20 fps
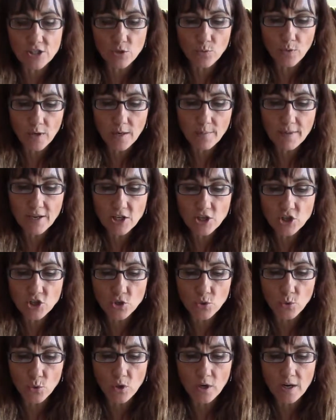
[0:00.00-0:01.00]
you want to make
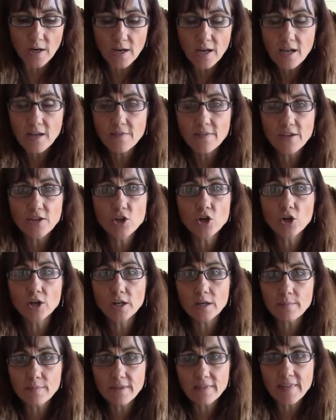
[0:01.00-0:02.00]
sure that you're
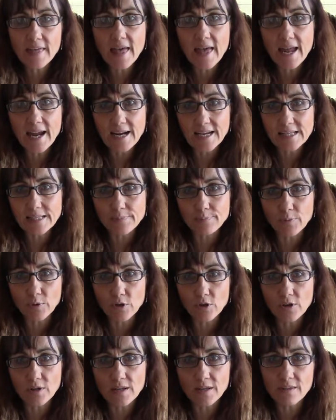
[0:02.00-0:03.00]
going to be the
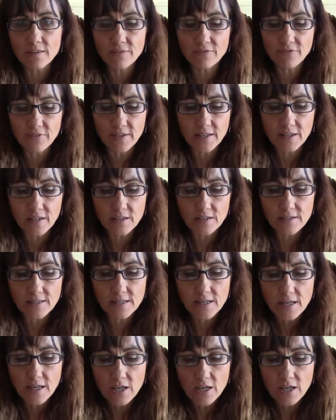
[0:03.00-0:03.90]
expert in the field.